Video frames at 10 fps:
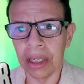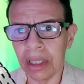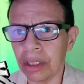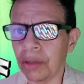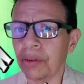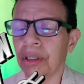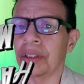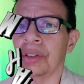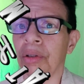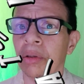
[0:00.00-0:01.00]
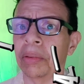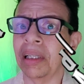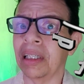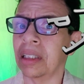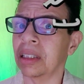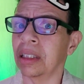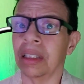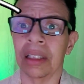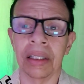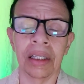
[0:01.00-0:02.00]
healing you through your solar plex,
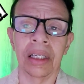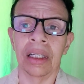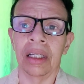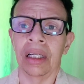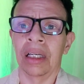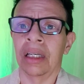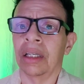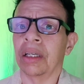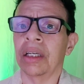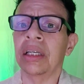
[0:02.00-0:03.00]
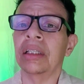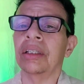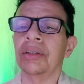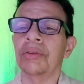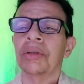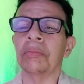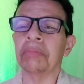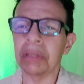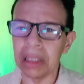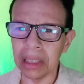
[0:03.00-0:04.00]
healing you
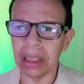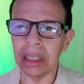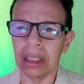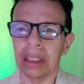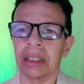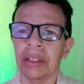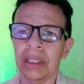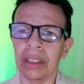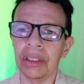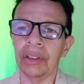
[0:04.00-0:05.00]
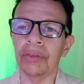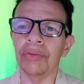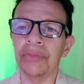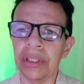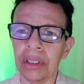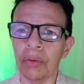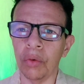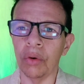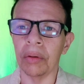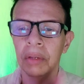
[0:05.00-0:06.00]
completely, healing you
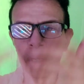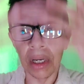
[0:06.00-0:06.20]
feeling warm,